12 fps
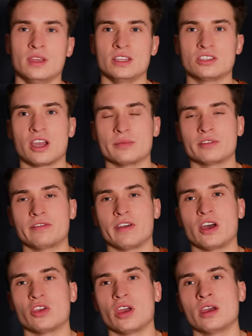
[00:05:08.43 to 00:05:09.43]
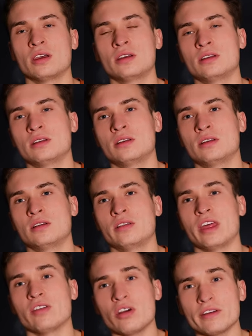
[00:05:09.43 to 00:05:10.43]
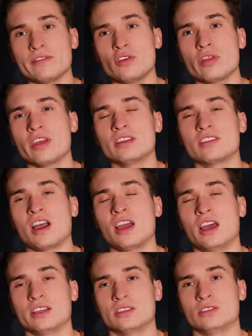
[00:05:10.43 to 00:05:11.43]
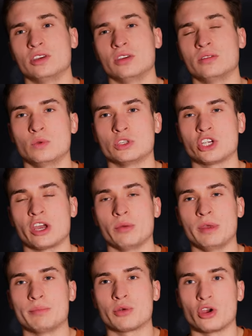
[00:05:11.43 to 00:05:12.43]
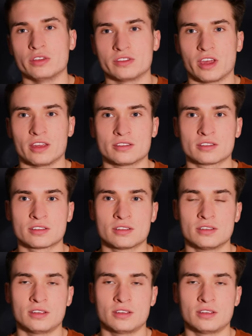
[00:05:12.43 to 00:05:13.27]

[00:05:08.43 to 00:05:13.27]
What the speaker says: in times of failure, there are a few things I like to do which help me process